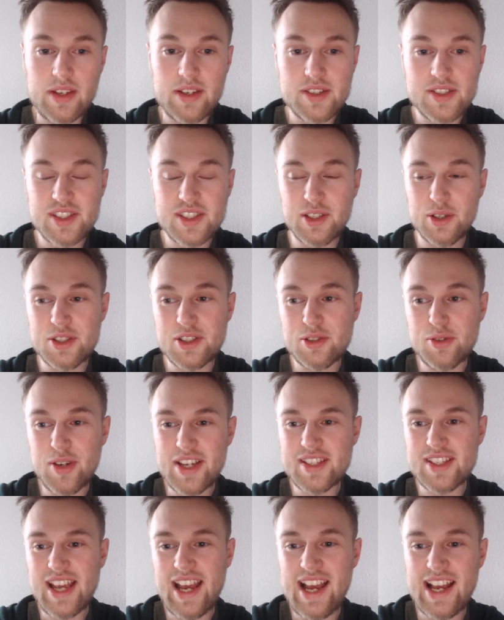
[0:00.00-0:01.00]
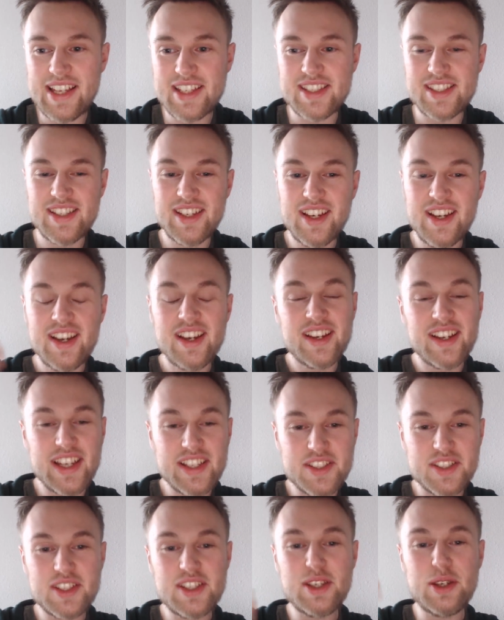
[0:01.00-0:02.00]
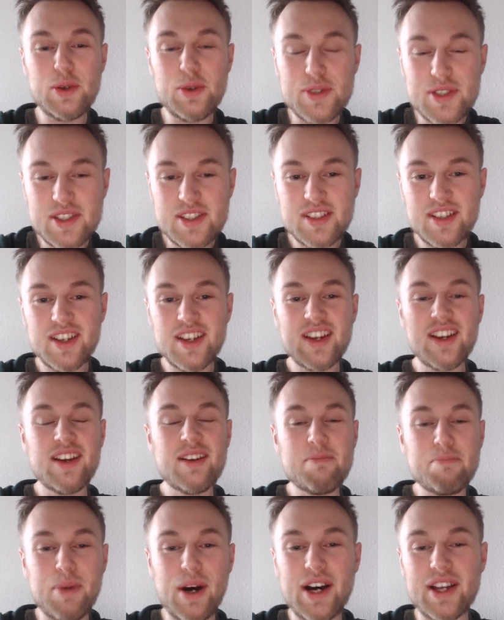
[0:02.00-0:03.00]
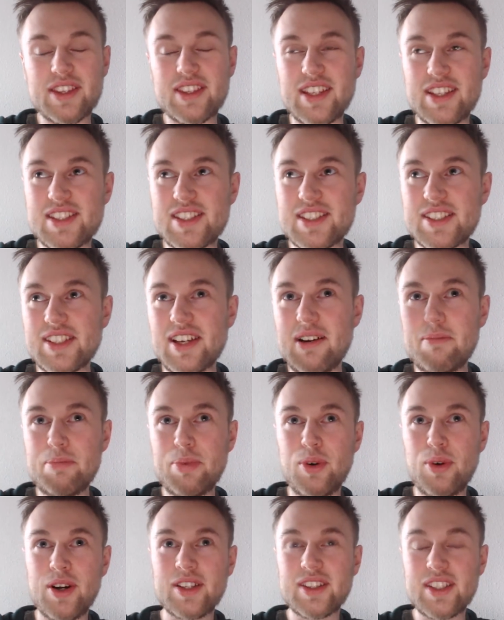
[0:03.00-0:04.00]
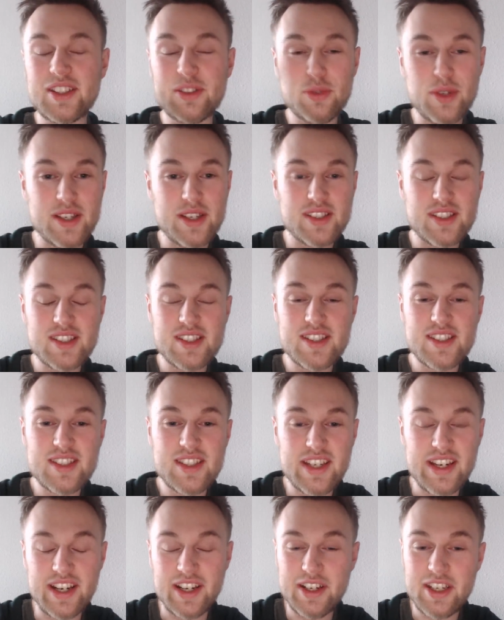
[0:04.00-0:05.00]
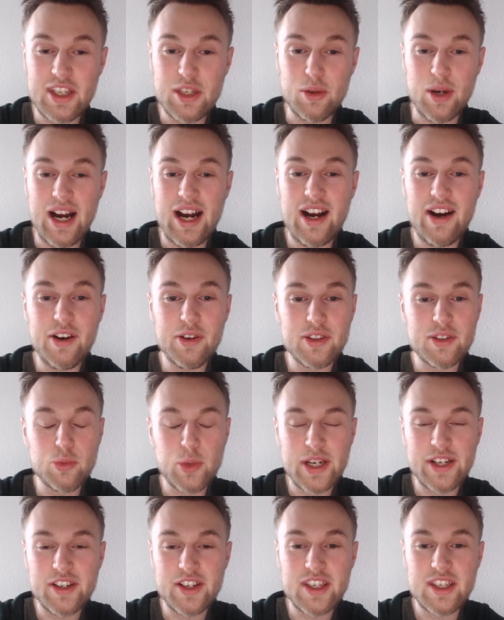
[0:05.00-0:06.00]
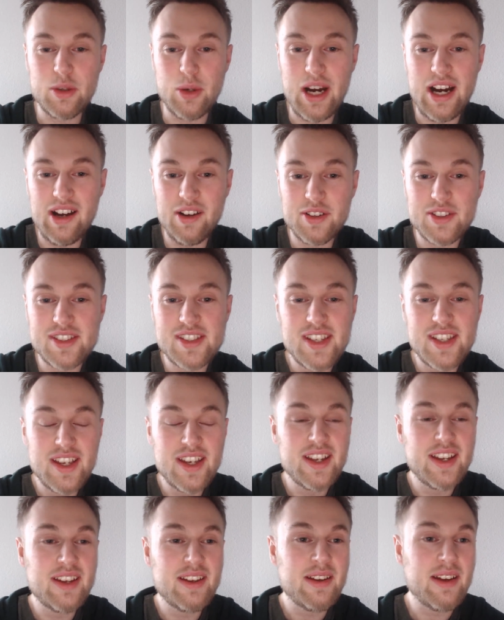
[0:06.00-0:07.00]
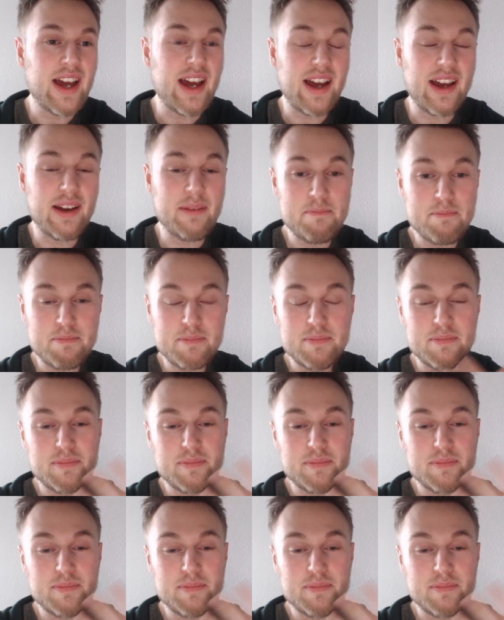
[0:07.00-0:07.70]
So, stress has its use, but at some point, it risks tearing you out, wearing you out. Um,